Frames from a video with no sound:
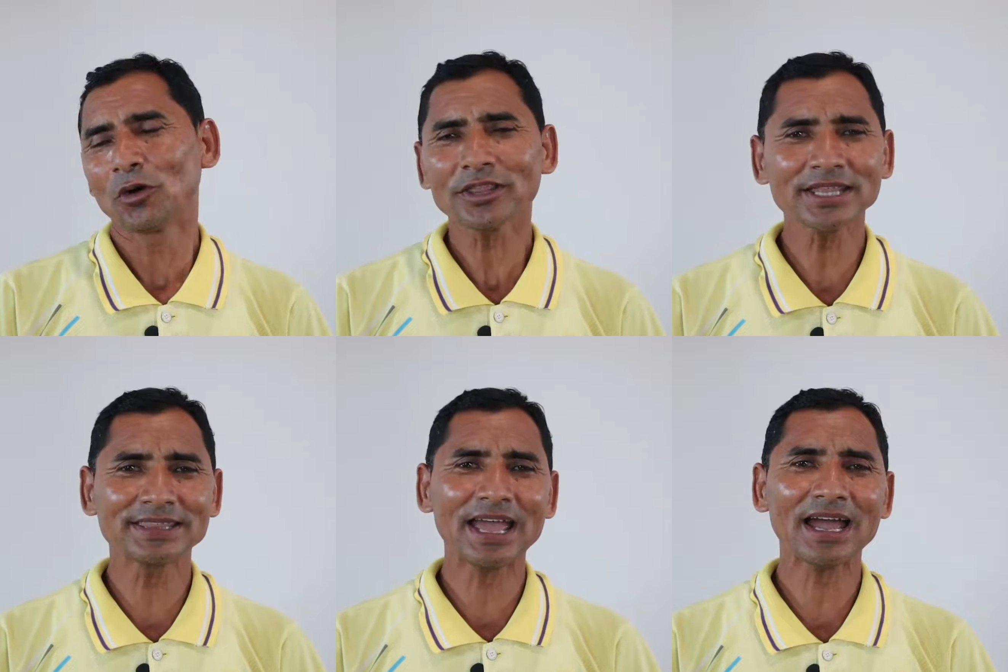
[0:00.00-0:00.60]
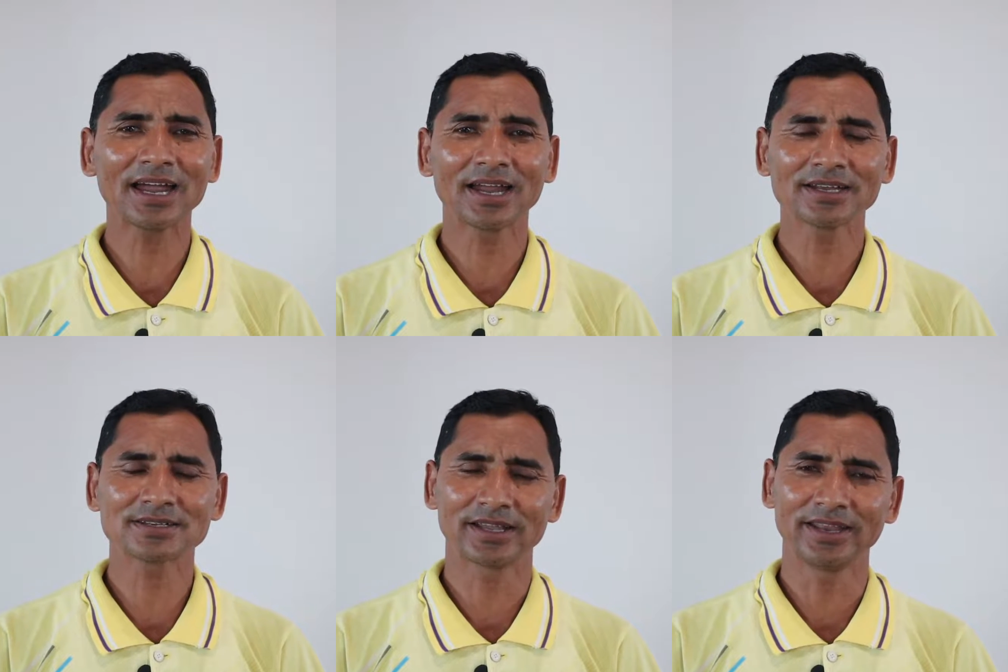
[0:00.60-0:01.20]
More than
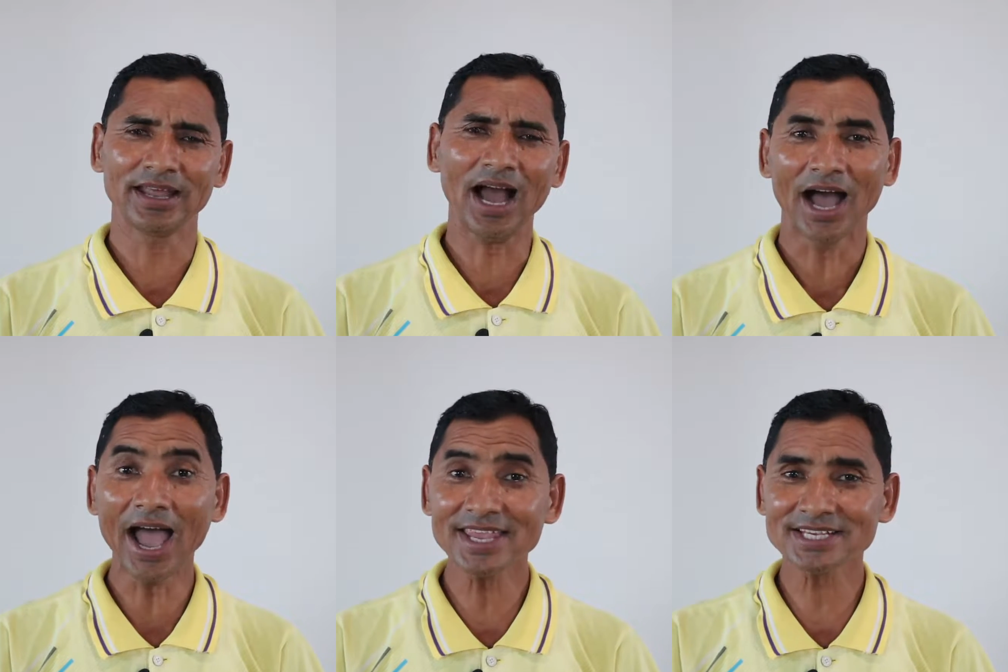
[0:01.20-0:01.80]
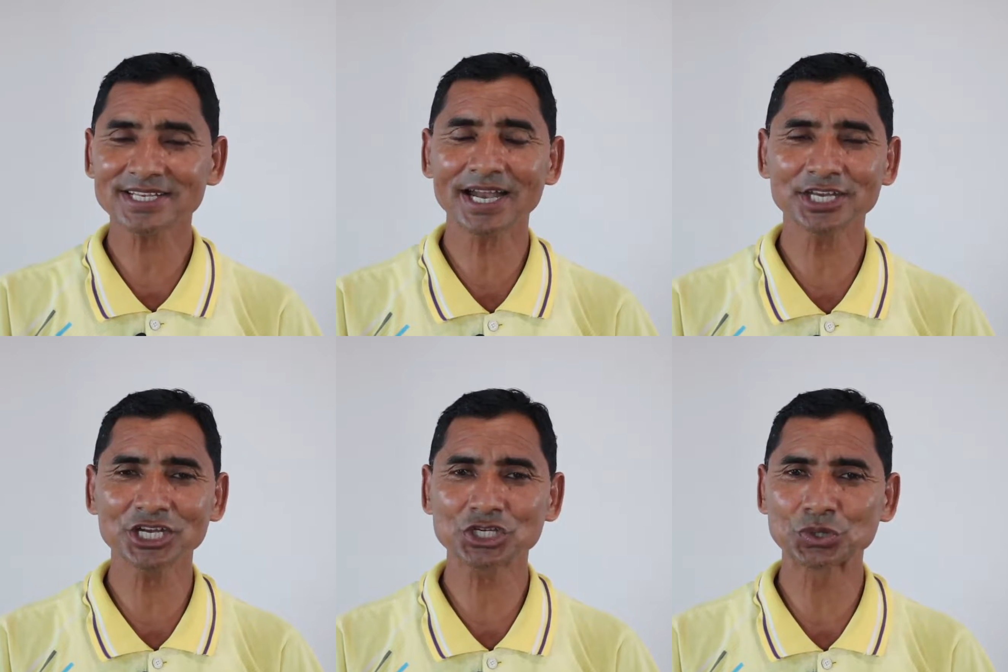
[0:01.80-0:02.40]
that, and I
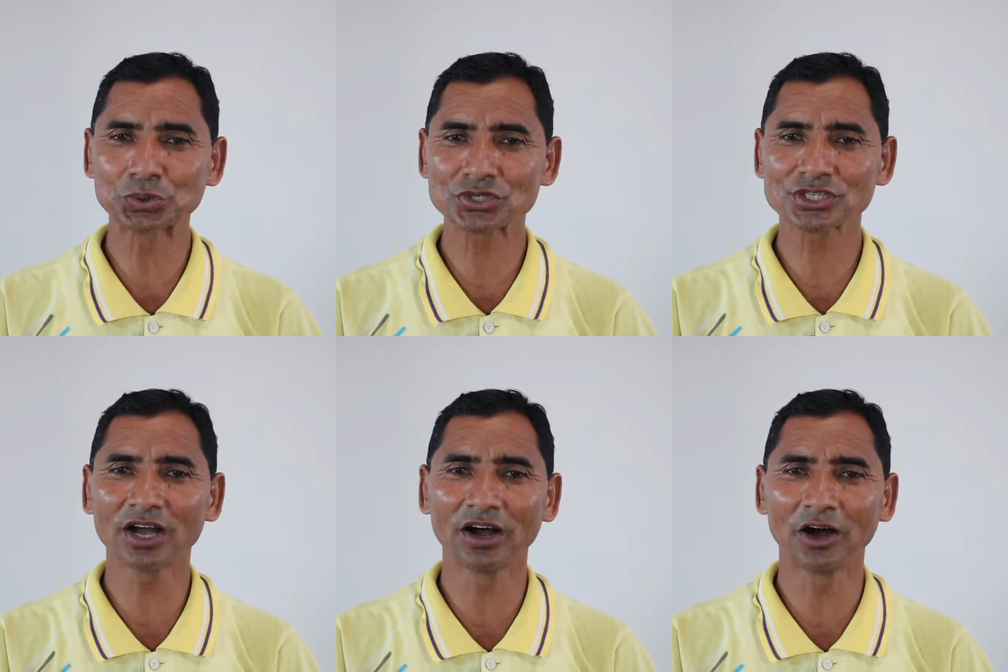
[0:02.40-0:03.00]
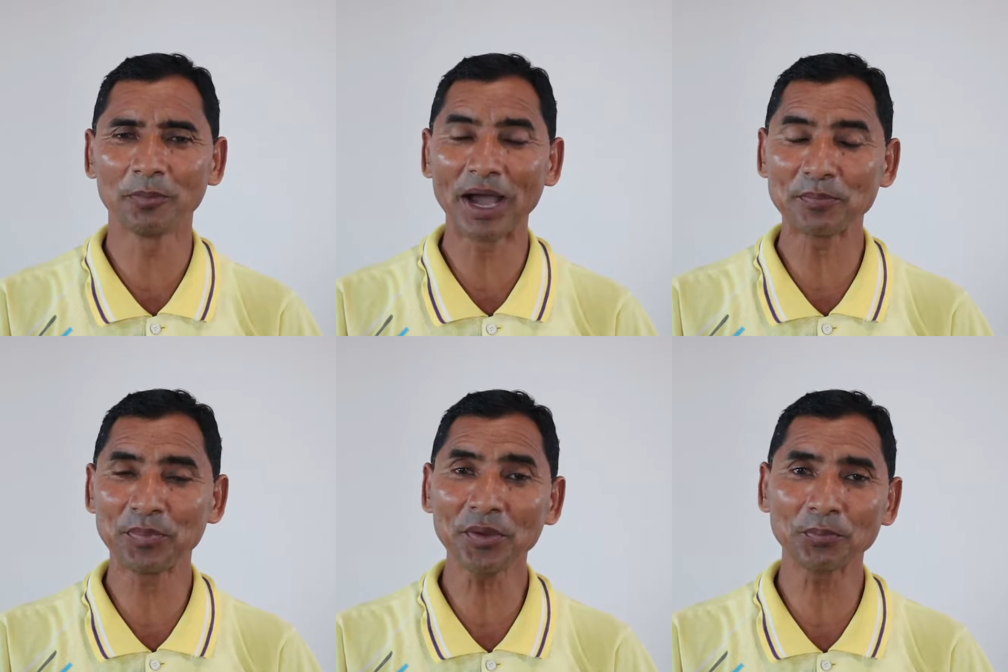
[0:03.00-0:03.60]
started to saw my
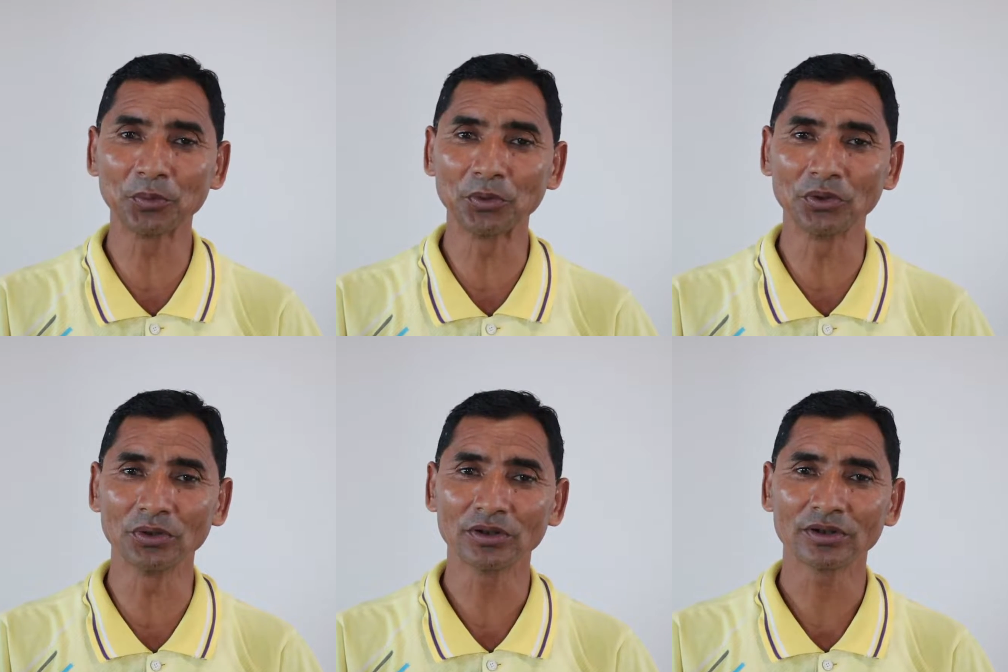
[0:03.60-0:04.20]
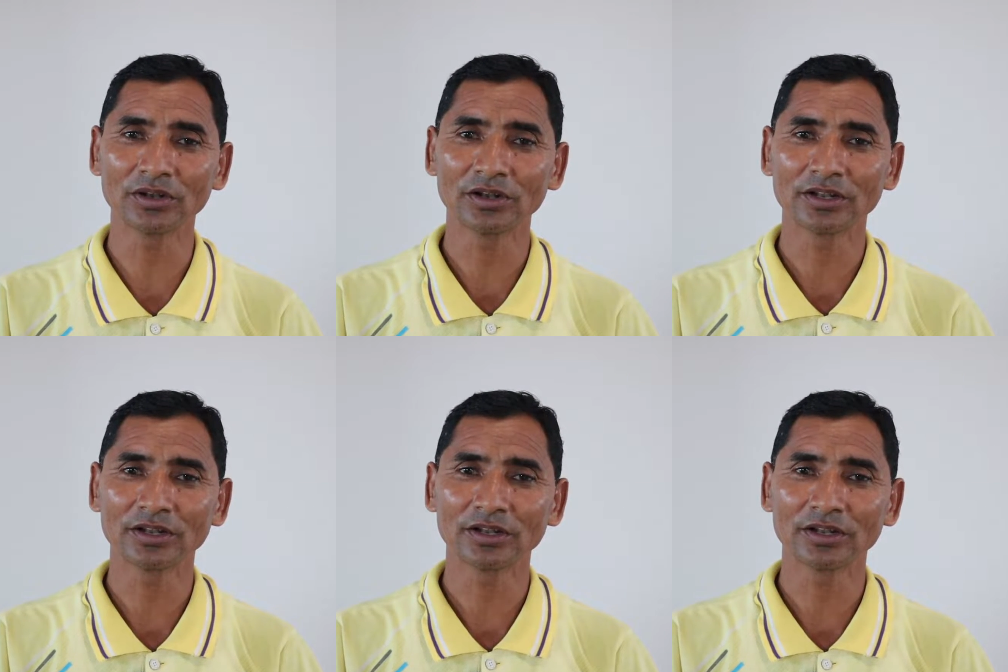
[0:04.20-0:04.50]
people